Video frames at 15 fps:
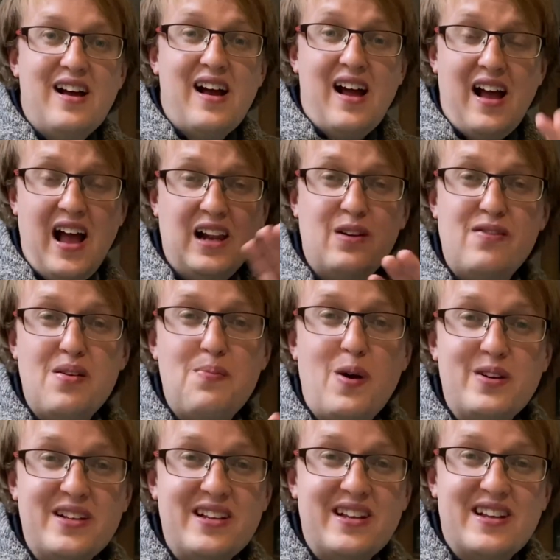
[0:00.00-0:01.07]
Hello
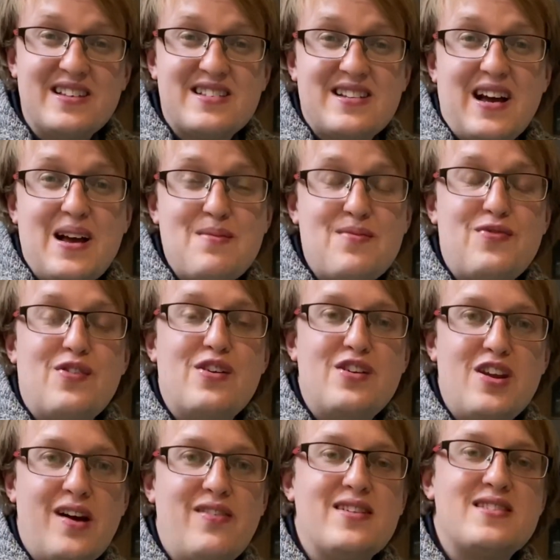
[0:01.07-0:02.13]
everybody, it's time for
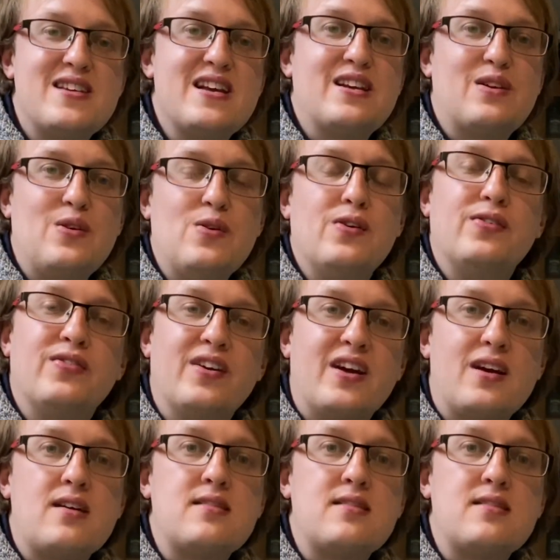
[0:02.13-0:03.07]
another tick or fix.